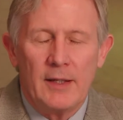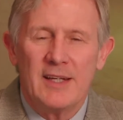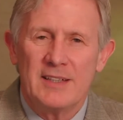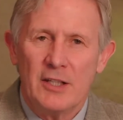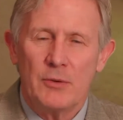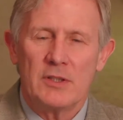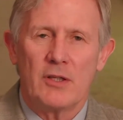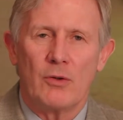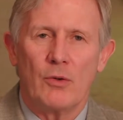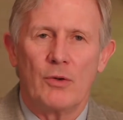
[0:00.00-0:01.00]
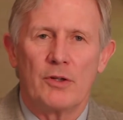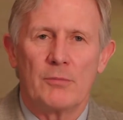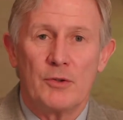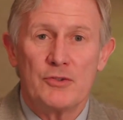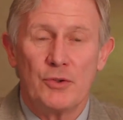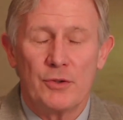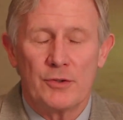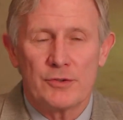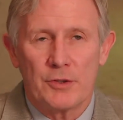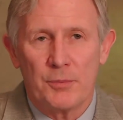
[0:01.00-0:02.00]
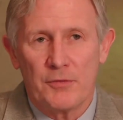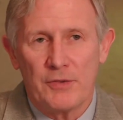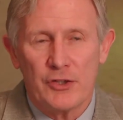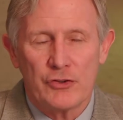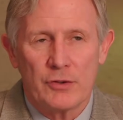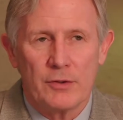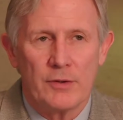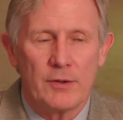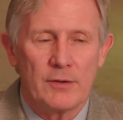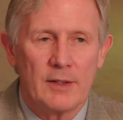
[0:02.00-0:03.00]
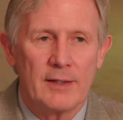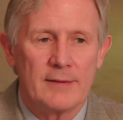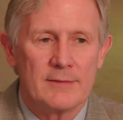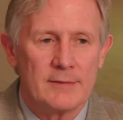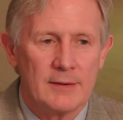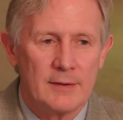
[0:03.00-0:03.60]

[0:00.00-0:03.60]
In dealing with the other lawyer, most lawyers are professional, they're not